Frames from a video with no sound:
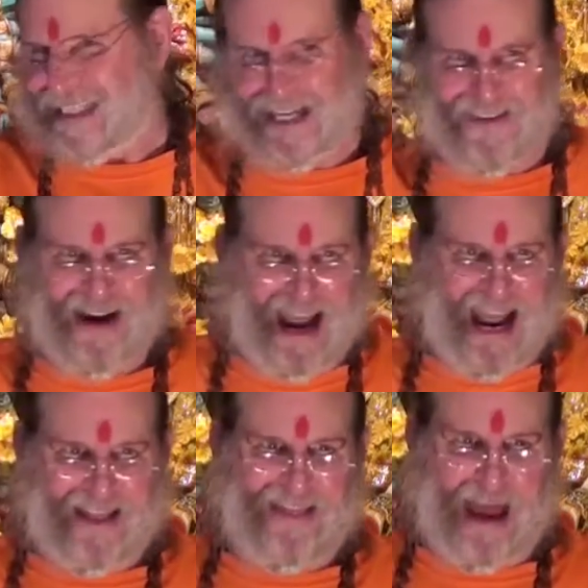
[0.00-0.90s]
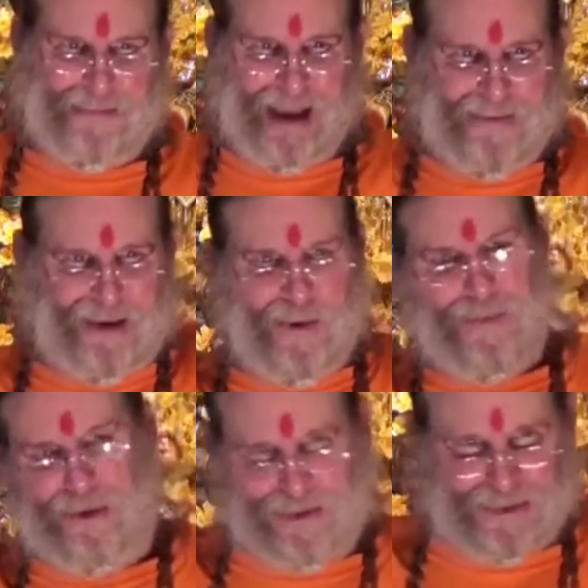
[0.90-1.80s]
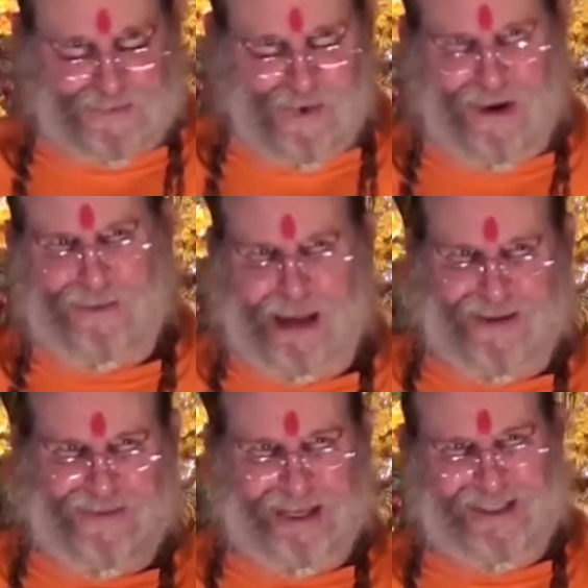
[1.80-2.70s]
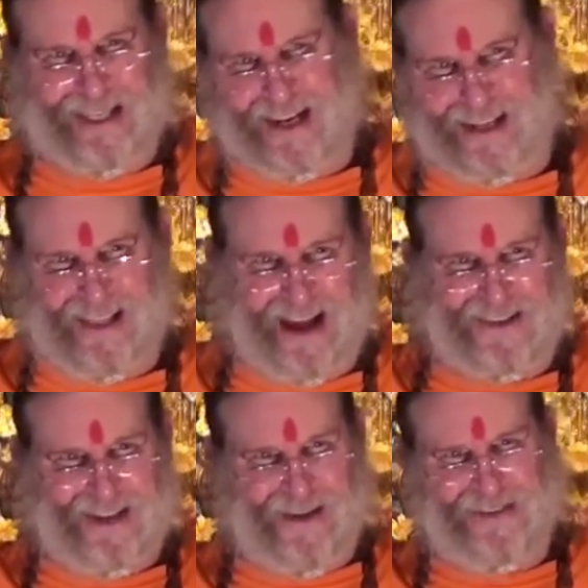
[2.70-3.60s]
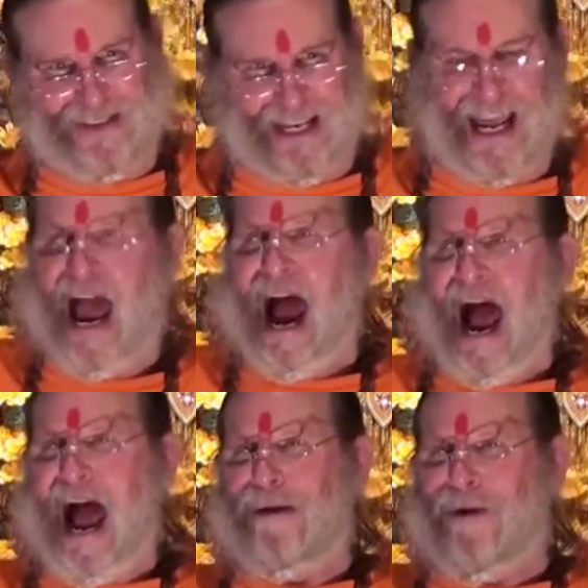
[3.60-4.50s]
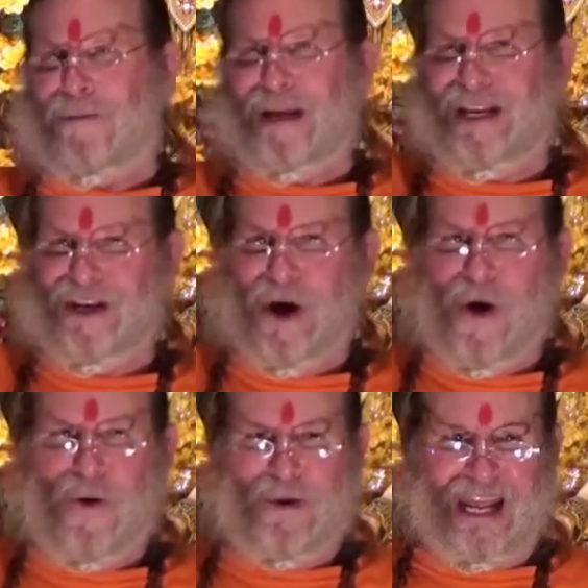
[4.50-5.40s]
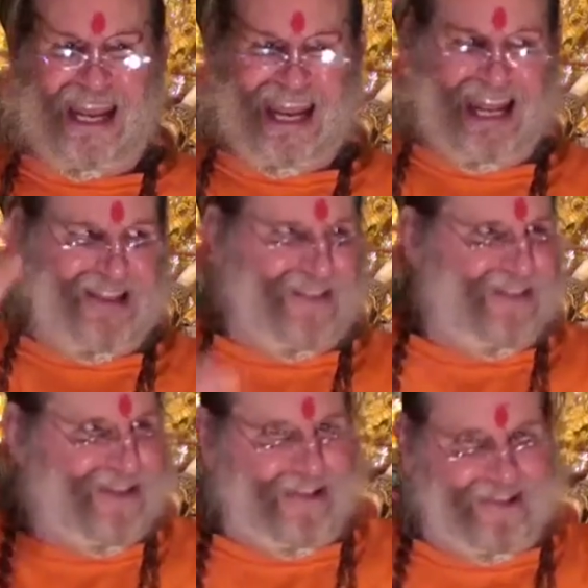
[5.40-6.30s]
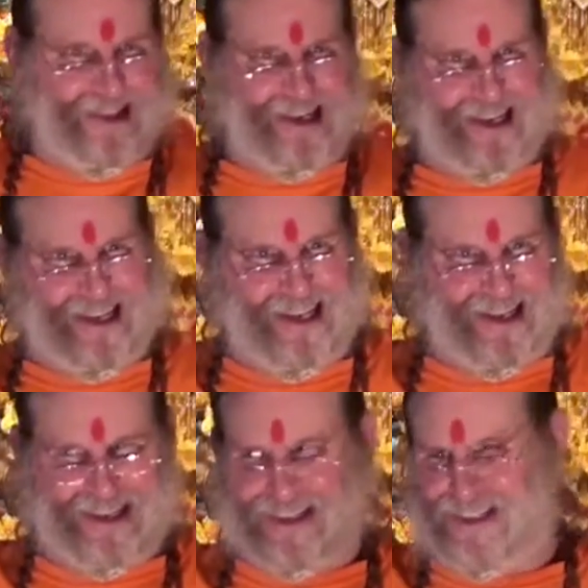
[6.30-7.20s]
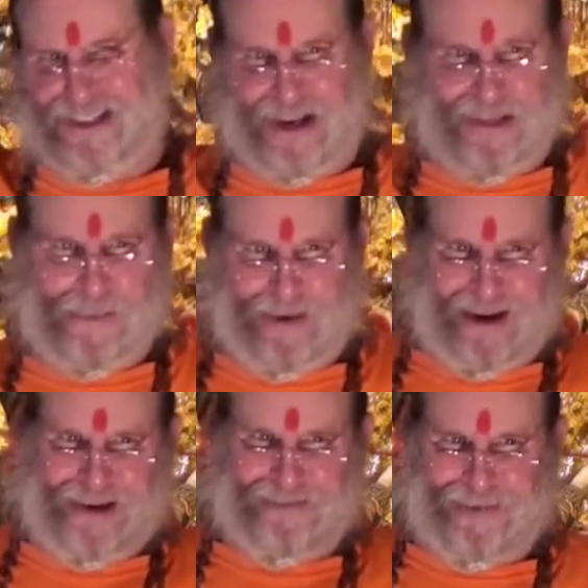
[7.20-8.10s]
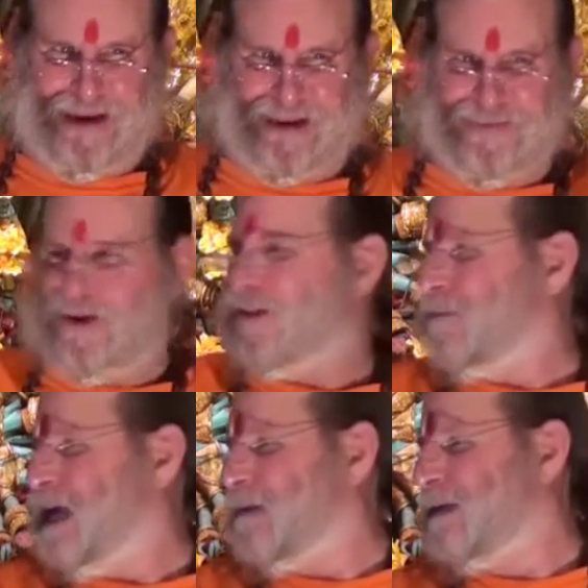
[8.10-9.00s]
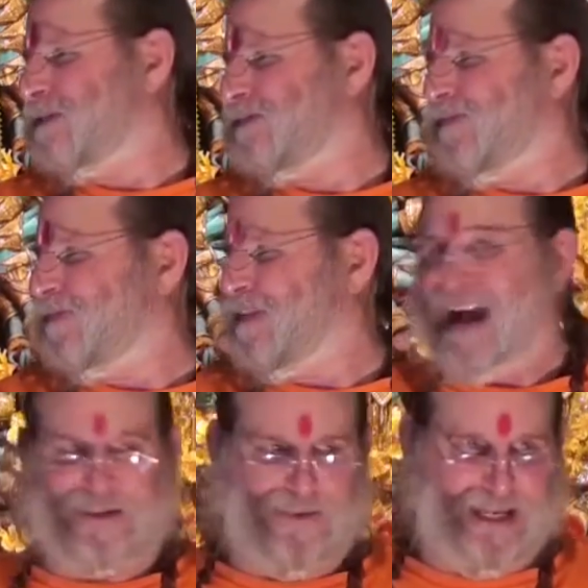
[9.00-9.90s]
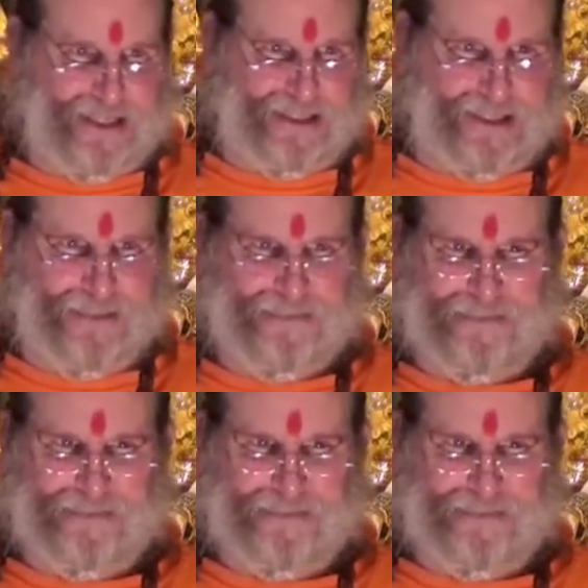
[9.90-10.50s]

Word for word: here, and that baby will produce more babies and in longevity. I will be known in the lineage, in the pot and of all the babies' factories.